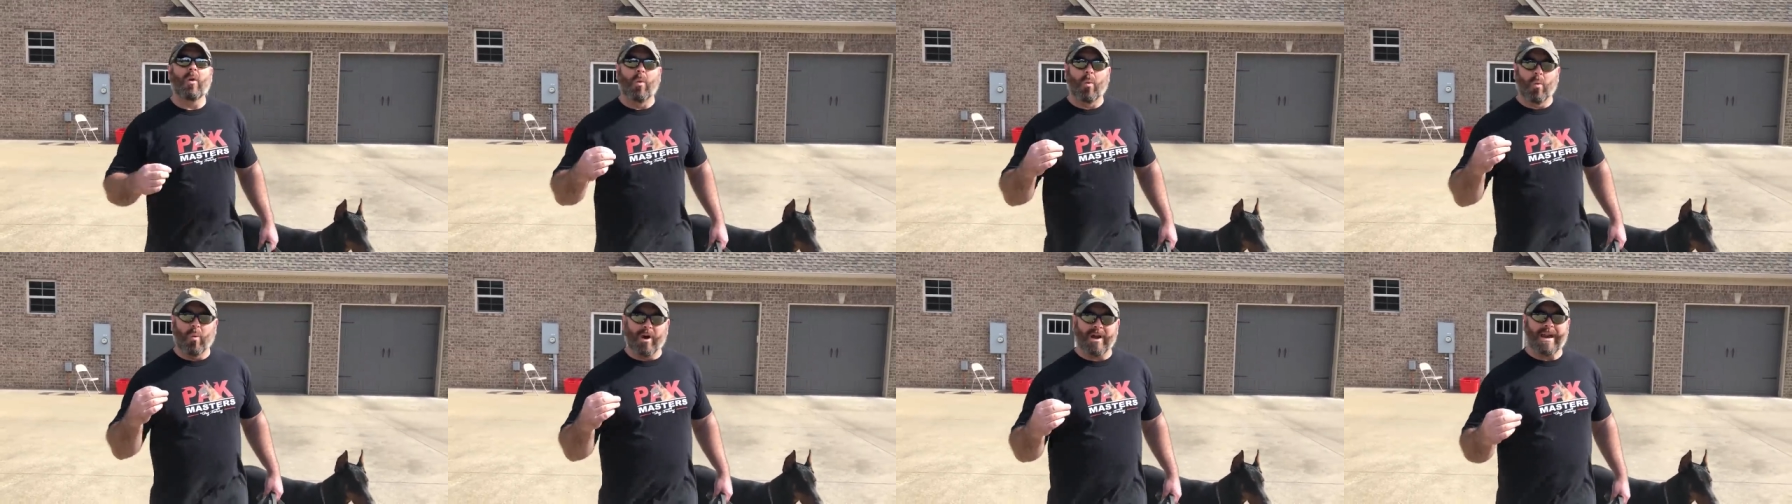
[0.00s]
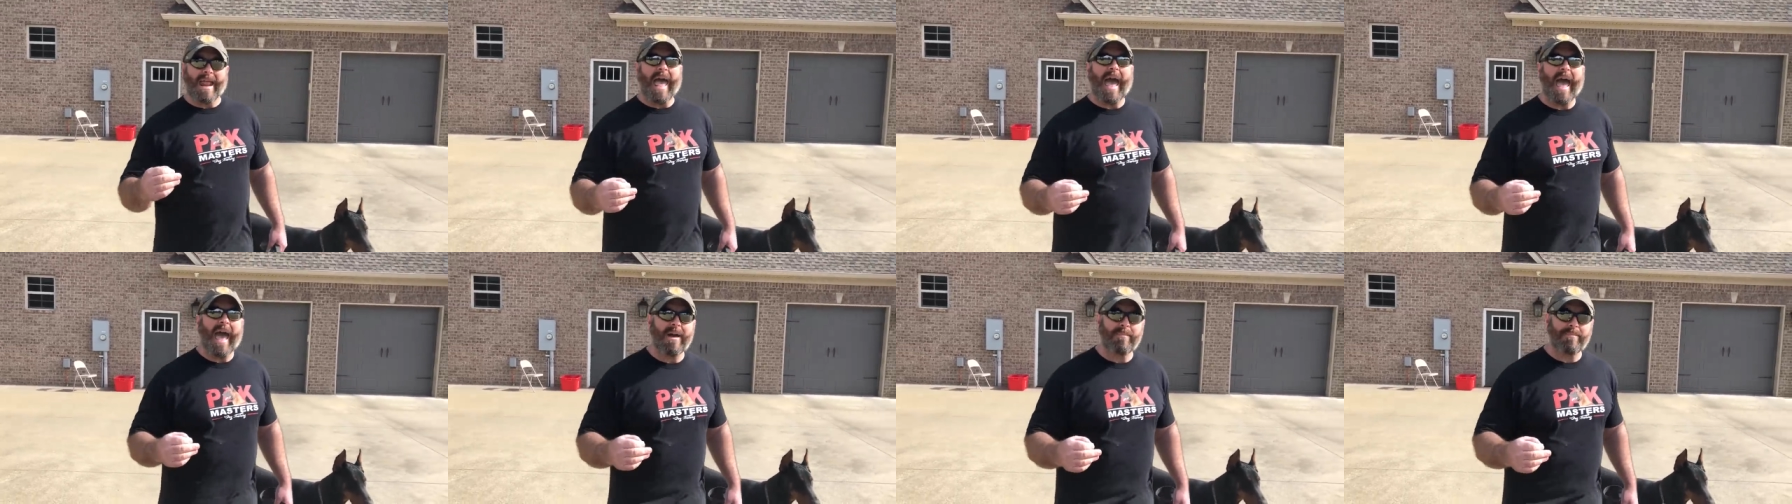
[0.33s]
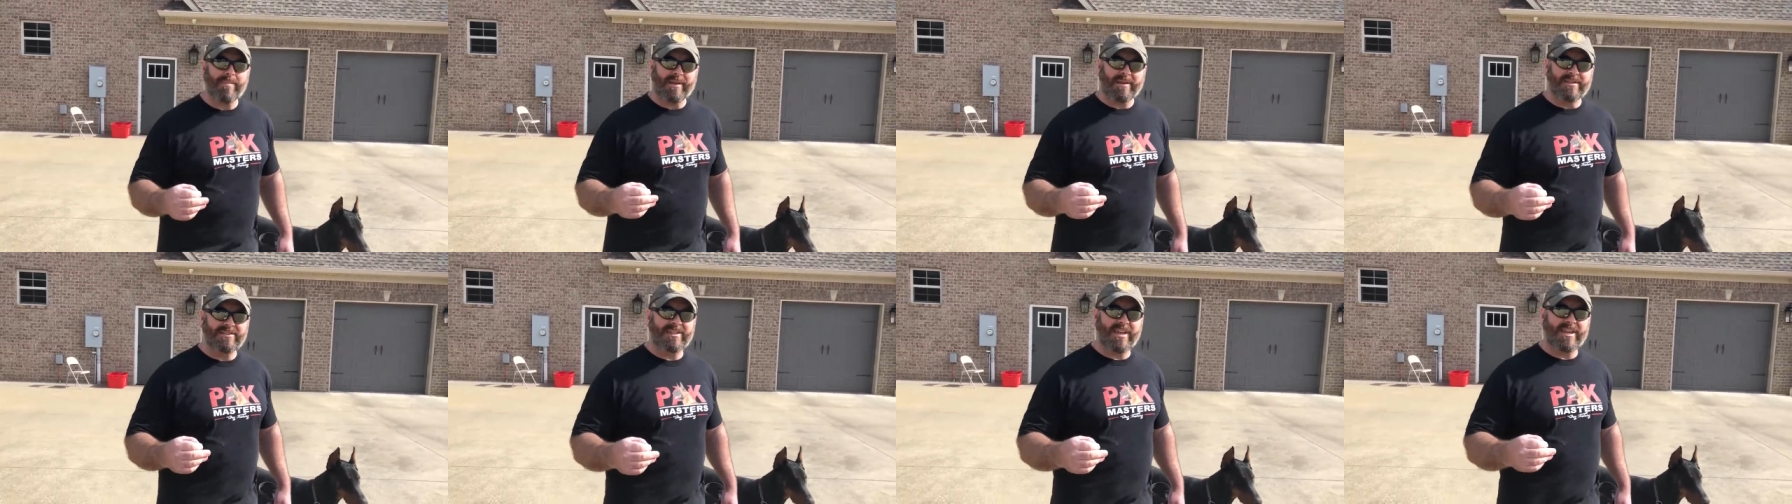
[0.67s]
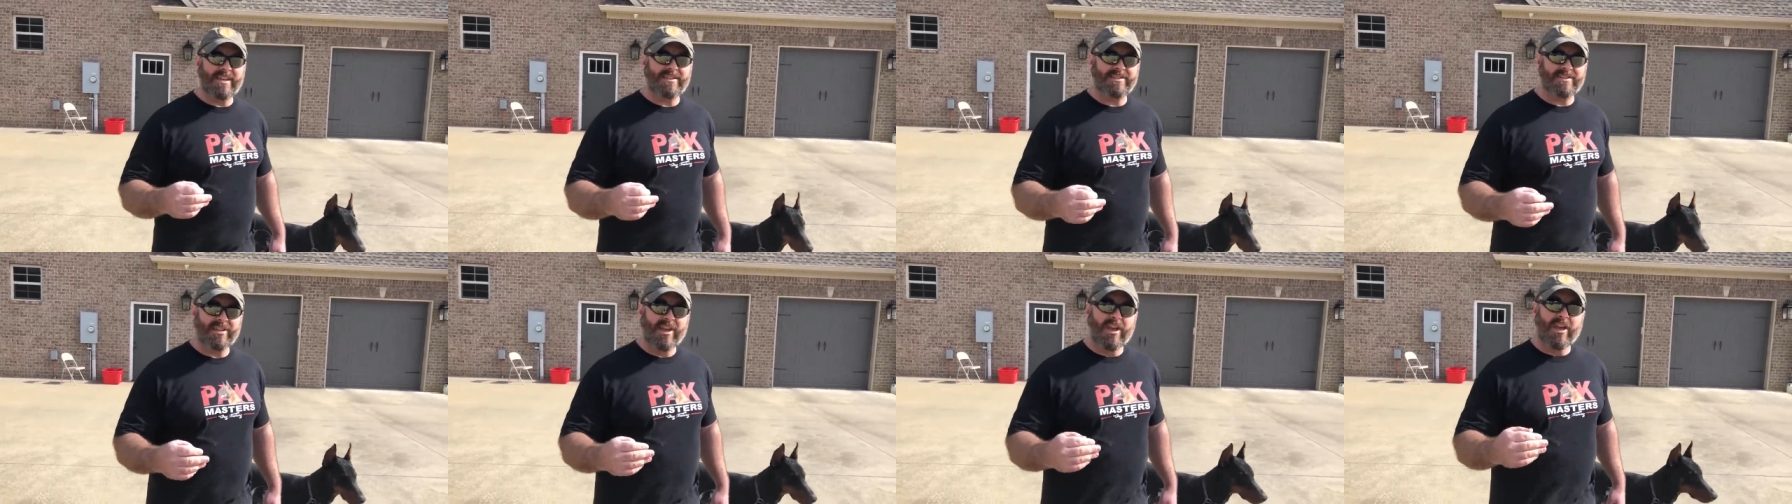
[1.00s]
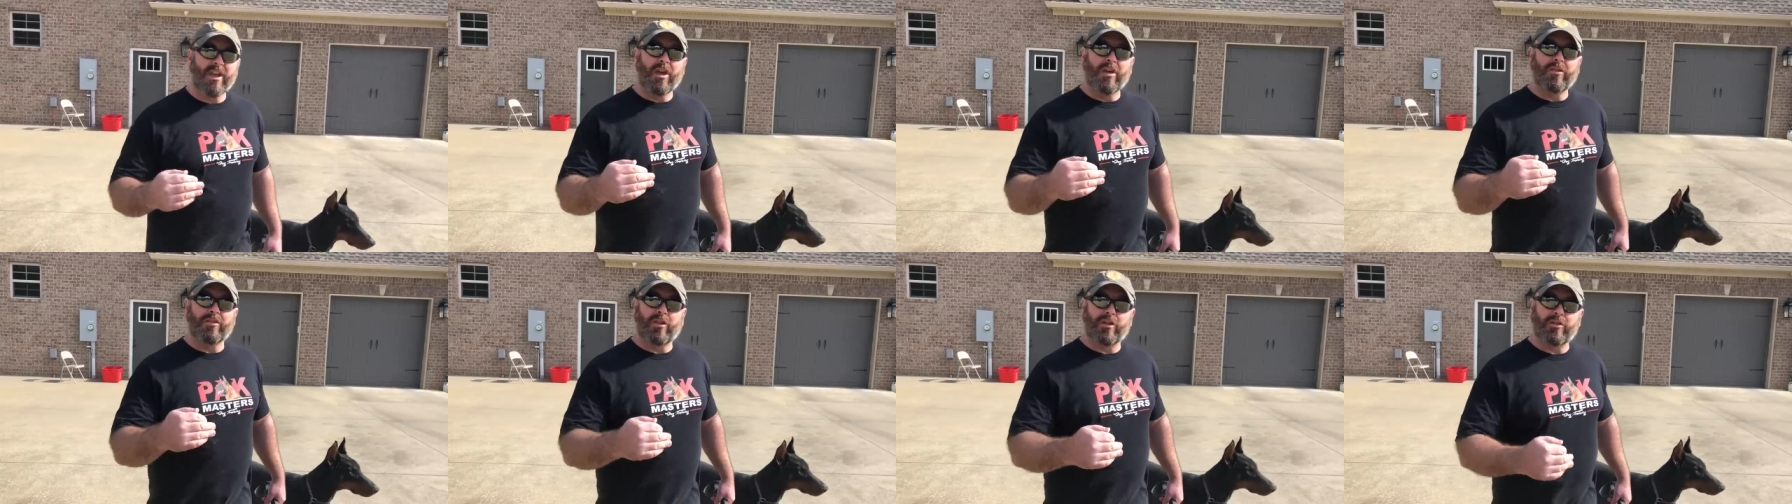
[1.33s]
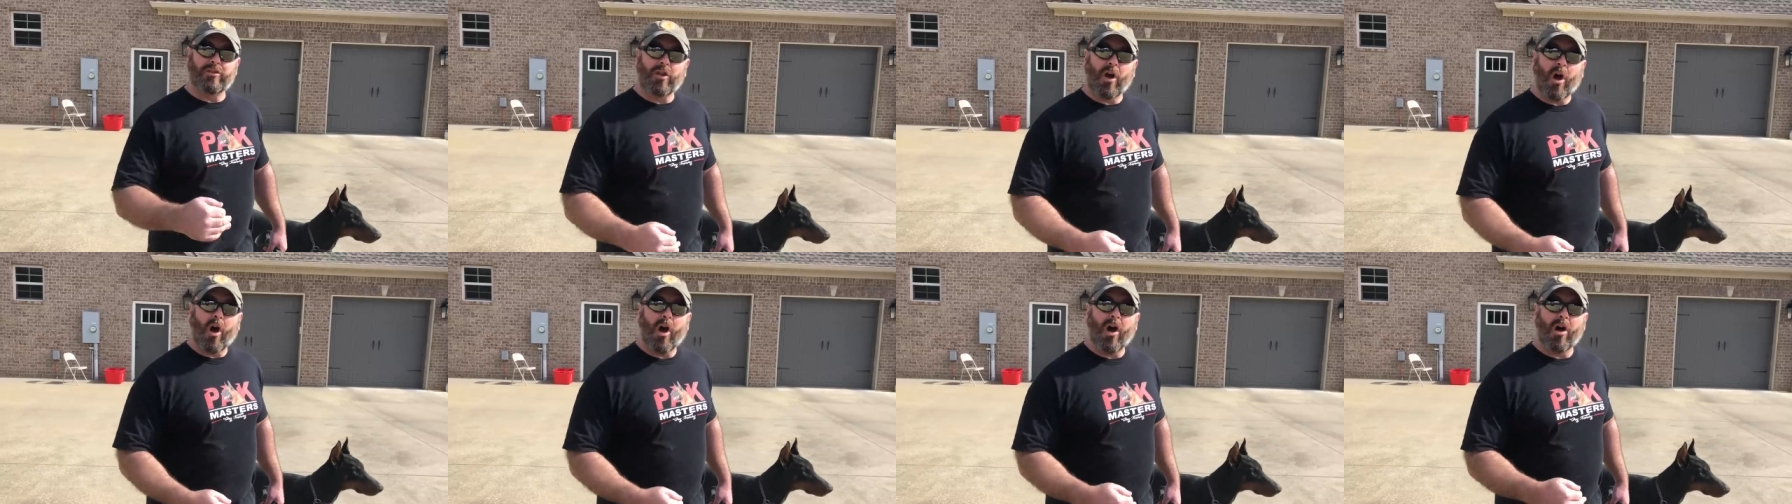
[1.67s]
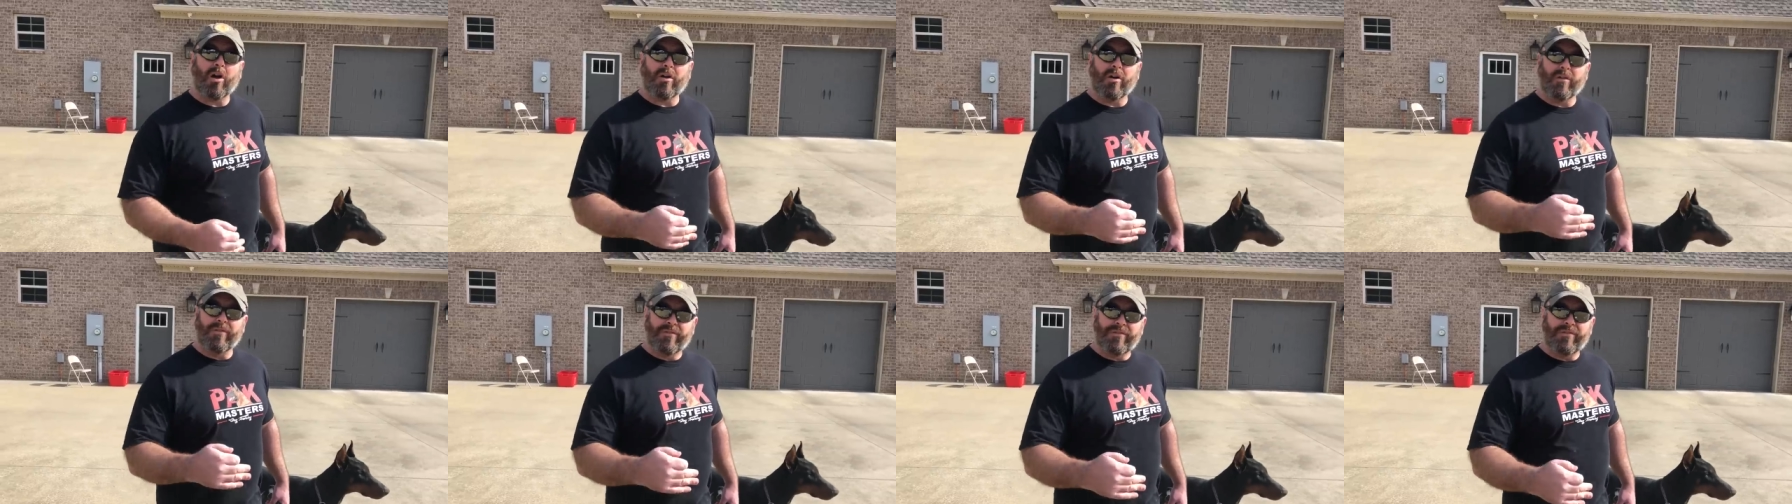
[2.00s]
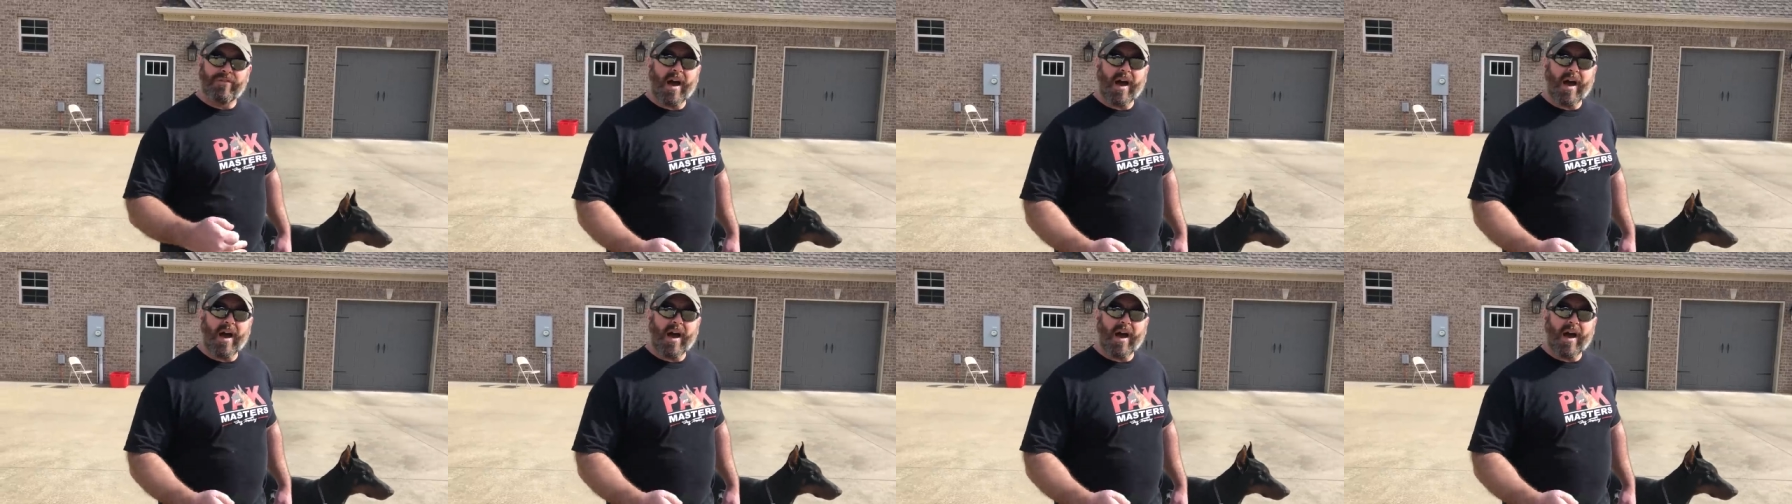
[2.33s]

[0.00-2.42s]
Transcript: What happens is the dog